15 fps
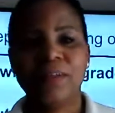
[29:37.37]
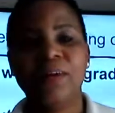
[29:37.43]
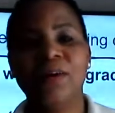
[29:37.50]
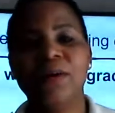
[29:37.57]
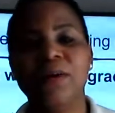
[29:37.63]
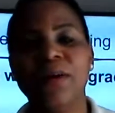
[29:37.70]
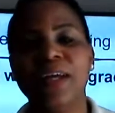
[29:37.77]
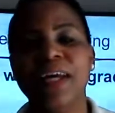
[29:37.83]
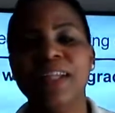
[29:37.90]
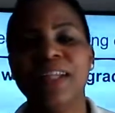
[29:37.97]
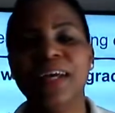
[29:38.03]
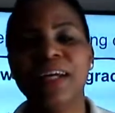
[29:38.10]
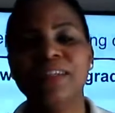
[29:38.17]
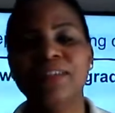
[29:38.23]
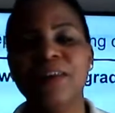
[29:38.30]
Okay,
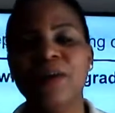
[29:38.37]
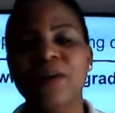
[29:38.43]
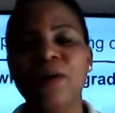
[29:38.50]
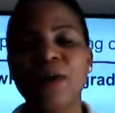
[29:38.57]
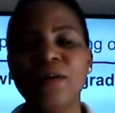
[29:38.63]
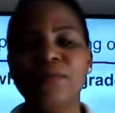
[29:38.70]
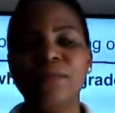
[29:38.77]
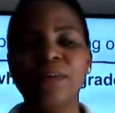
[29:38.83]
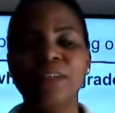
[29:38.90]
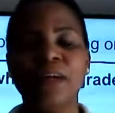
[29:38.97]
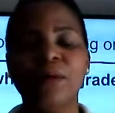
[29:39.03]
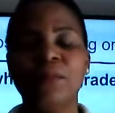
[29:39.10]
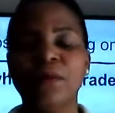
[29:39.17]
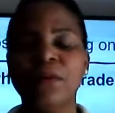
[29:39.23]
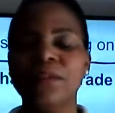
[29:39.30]
that's all for
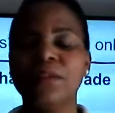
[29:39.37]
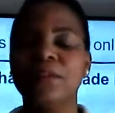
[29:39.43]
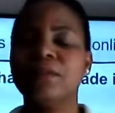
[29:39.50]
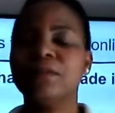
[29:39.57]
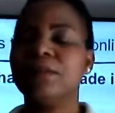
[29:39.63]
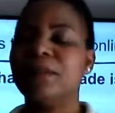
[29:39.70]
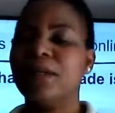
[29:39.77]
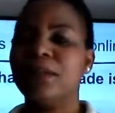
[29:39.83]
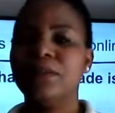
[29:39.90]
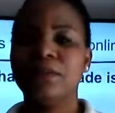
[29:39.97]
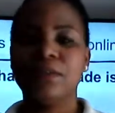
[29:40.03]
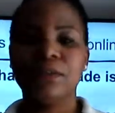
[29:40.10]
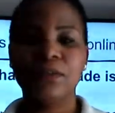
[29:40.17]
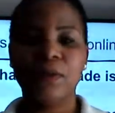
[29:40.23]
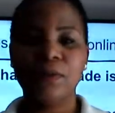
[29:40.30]
now, boys and girls. Thank you
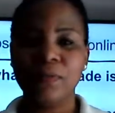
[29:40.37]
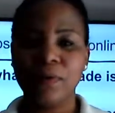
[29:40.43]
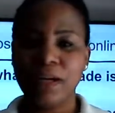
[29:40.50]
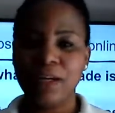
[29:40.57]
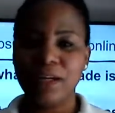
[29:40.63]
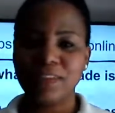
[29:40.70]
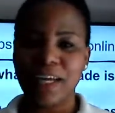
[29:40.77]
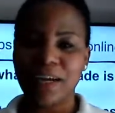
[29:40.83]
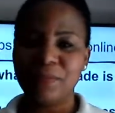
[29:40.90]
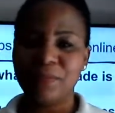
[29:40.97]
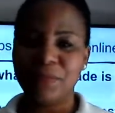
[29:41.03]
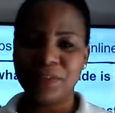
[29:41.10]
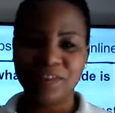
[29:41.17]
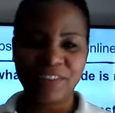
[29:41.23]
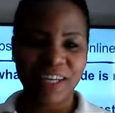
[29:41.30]
so much. I
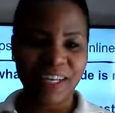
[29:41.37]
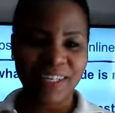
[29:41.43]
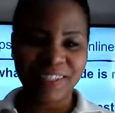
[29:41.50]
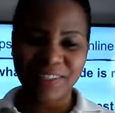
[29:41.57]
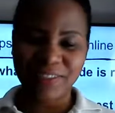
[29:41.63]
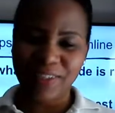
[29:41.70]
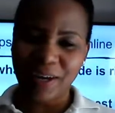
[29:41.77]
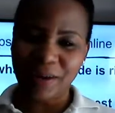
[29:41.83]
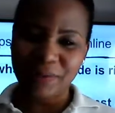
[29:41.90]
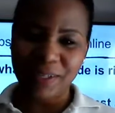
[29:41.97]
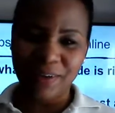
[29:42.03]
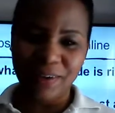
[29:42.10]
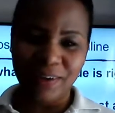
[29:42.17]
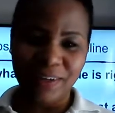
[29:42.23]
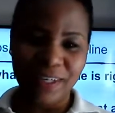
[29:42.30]
appreciated you coming
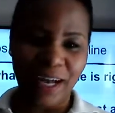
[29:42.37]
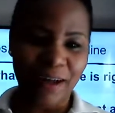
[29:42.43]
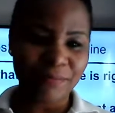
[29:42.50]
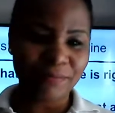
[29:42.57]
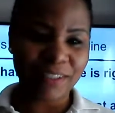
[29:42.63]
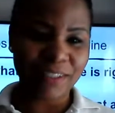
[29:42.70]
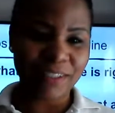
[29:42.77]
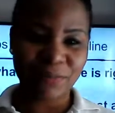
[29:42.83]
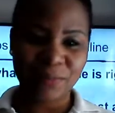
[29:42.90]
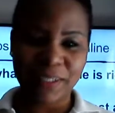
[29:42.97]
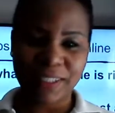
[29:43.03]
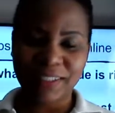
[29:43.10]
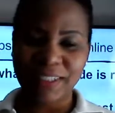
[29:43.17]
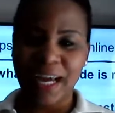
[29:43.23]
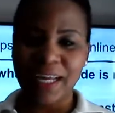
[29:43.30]
on. I'm just super
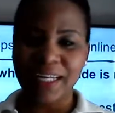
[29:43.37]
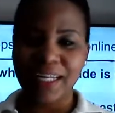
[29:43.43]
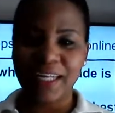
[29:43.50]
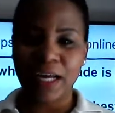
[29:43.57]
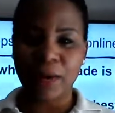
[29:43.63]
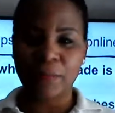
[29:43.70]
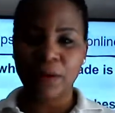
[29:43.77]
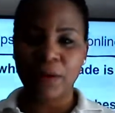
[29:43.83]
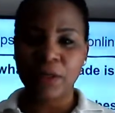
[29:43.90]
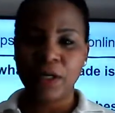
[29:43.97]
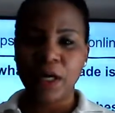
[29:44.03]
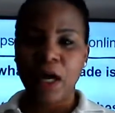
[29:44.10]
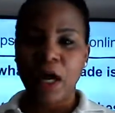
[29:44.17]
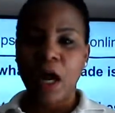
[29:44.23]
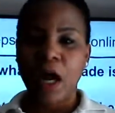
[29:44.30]
excited about
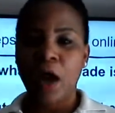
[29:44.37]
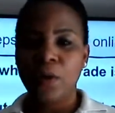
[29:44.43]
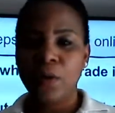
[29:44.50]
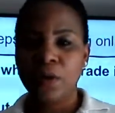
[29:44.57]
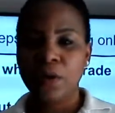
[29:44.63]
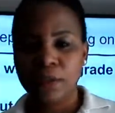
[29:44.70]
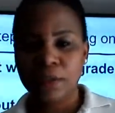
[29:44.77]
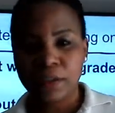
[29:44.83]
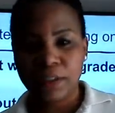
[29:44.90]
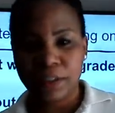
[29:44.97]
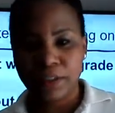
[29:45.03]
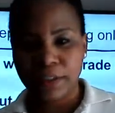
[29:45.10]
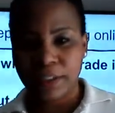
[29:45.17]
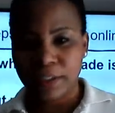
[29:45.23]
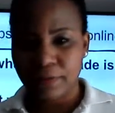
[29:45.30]
how good
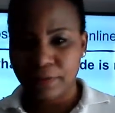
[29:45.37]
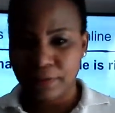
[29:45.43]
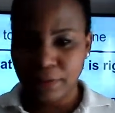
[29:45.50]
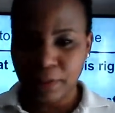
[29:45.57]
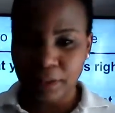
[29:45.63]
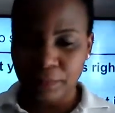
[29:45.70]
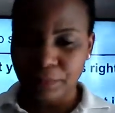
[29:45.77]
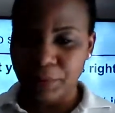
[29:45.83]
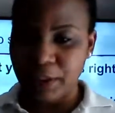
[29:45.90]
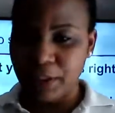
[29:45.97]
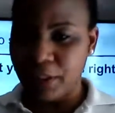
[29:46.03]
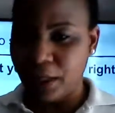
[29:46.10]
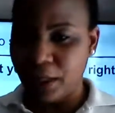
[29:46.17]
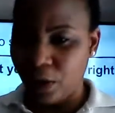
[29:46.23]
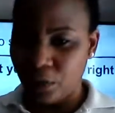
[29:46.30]
this year is going to be,
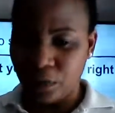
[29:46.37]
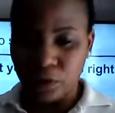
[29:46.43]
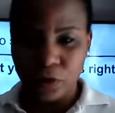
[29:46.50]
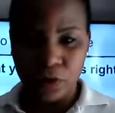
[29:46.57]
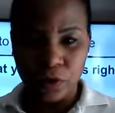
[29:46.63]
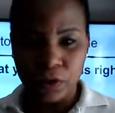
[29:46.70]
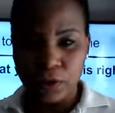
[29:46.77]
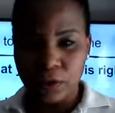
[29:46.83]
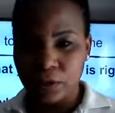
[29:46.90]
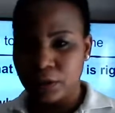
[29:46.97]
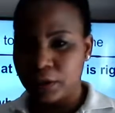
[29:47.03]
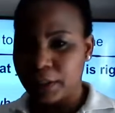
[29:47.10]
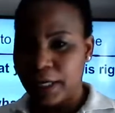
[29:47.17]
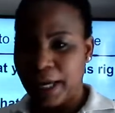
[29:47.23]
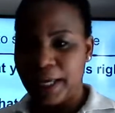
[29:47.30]
how good you're going
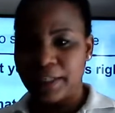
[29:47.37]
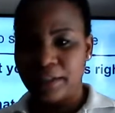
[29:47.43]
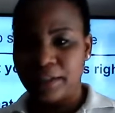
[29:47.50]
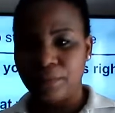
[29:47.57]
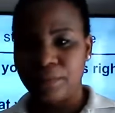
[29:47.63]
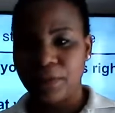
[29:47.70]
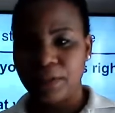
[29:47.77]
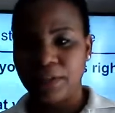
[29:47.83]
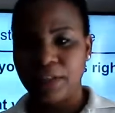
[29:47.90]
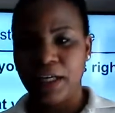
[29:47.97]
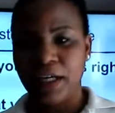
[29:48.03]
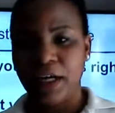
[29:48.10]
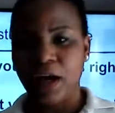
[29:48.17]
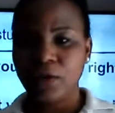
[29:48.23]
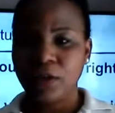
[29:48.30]
to end up this year,
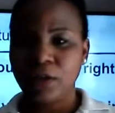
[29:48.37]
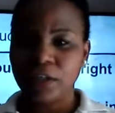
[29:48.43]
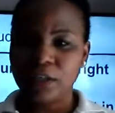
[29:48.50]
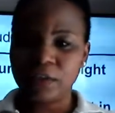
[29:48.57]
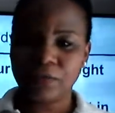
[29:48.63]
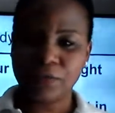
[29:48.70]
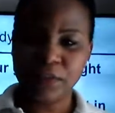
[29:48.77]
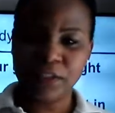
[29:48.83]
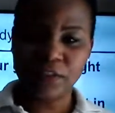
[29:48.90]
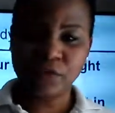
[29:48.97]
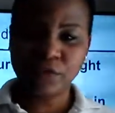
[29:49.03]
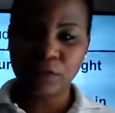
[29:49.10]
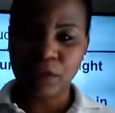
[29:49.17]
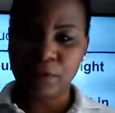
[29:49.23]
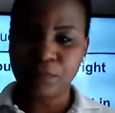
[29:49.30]
how you're going to finish
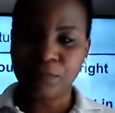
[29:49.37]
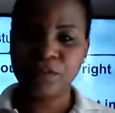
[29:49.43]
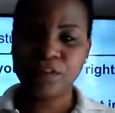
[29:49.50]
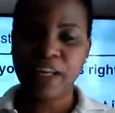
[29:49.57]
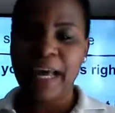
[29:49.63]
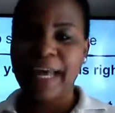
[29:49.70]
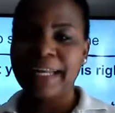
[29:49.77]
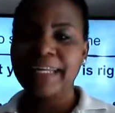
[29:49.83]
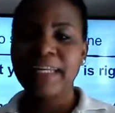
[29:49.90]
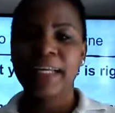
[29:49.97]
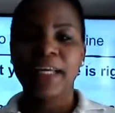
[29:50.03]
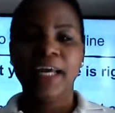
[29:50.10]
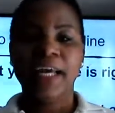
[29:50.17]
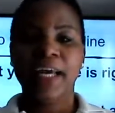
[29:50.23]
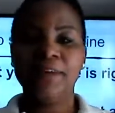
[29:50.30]
strong and push ahead.
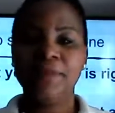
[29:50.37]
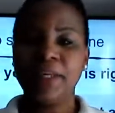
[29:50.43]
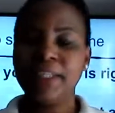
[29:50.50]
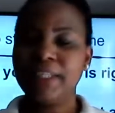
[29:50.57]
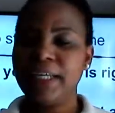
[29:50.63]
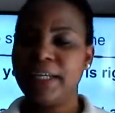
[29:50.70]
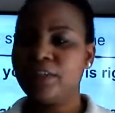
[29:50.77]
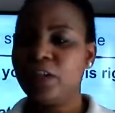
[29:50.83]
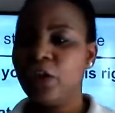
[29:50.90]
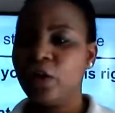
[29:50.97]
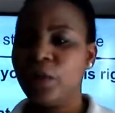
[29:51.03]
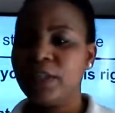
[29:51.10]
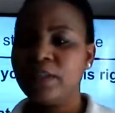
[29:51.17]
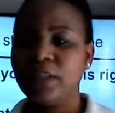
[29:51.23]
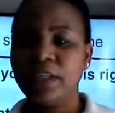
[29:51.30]
If I didn't get to your
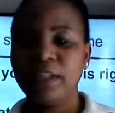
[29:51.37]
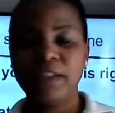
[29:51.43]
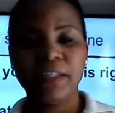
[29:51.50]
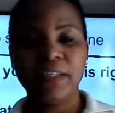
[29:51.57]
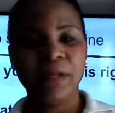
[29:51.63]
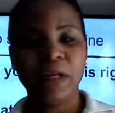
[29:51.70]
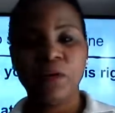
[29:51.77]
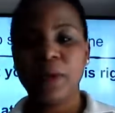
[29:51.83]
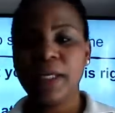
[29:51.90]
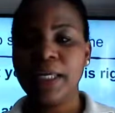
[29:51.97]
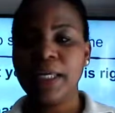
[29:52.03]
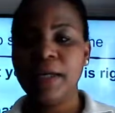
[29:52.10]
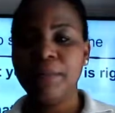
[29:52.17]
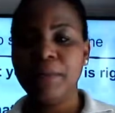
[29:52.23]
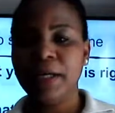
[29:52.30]
question, send me a quick
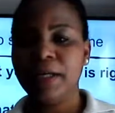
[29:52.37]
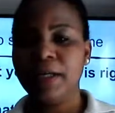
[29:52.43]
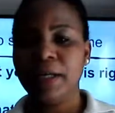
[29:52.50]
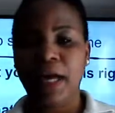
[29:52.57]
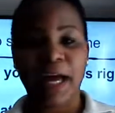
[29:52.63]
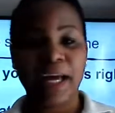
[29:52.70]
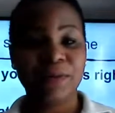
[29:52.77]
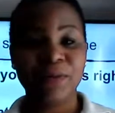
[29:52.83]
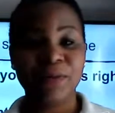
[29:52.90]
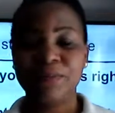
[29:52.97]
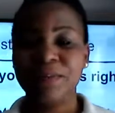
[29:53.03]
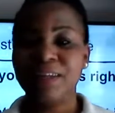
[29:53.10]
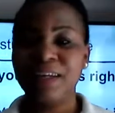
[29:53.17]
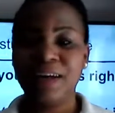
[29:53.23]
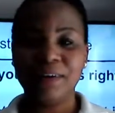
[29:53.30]
email. I would
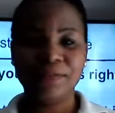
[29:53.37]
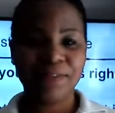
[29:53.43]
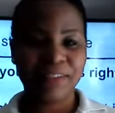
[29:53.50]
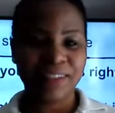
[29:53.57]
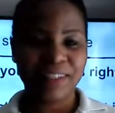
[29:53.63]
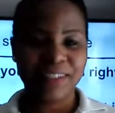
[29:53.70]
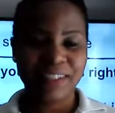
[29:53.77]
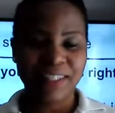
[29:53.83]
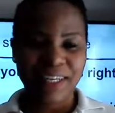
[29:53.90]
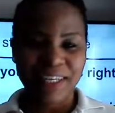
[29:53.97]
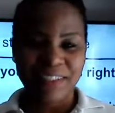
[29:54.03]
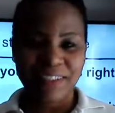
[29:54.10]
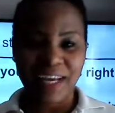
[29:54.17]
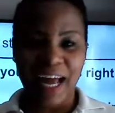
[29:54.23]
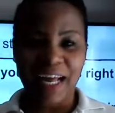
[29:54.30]
love to
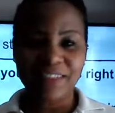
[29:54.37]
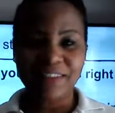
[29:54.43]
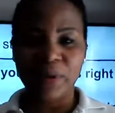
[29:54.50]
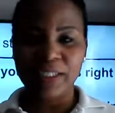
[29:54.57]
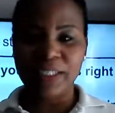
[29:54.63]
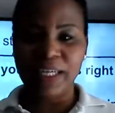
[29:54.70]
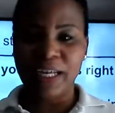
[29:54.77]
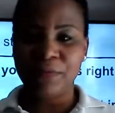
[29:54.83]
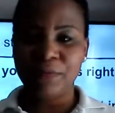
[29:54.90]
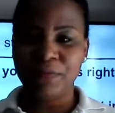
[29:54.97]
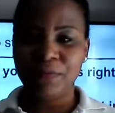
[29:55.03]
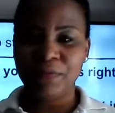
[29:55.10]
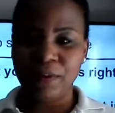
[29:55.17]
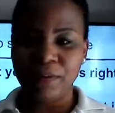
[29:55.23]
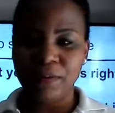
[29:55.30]
answer you and kind of
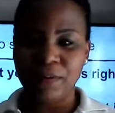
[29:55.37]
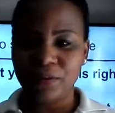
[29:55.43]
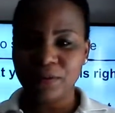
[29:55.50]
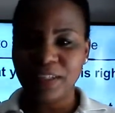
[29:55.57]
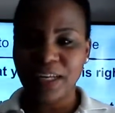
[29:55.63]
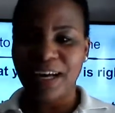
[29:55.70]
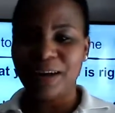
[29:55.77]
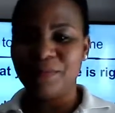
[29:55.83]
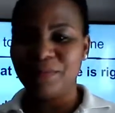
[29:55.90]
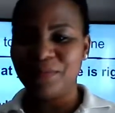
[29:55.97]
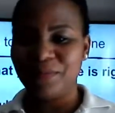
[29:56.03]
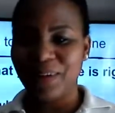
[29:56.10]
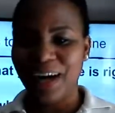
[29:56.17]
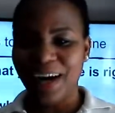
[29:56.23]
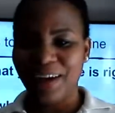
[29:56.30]
figure out
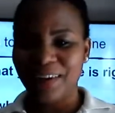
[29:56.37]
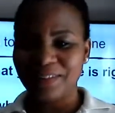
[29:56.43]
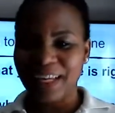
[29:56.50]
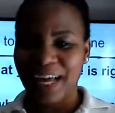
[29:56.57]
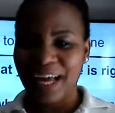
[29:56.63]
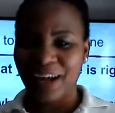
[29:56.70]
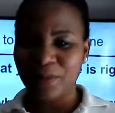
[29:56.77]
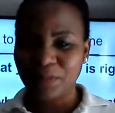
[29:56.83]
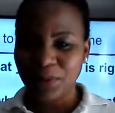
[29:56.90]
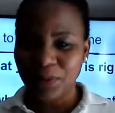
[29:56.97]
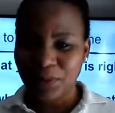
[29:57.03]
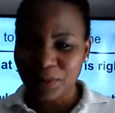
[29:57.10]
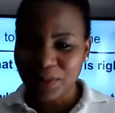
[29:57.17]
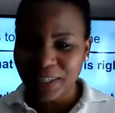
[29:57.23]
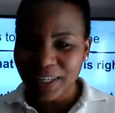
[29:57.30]
how to help
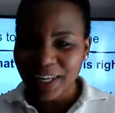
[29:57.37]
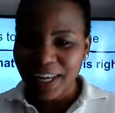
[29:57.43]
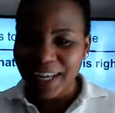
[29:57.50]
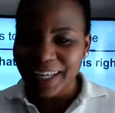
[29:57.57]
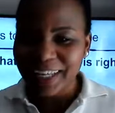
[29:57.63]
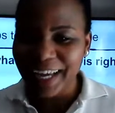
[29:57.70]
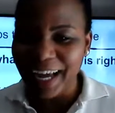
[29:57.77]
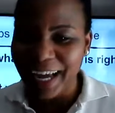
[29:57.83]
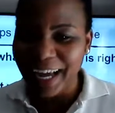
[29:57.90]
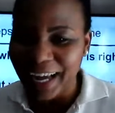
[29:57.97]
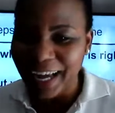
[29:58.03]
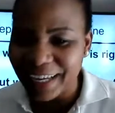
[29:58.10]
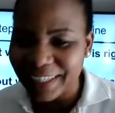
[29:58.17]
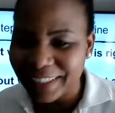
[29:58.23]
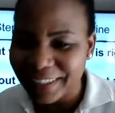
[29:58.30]
you.
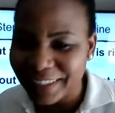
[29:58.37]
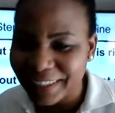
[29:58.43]
Yeah.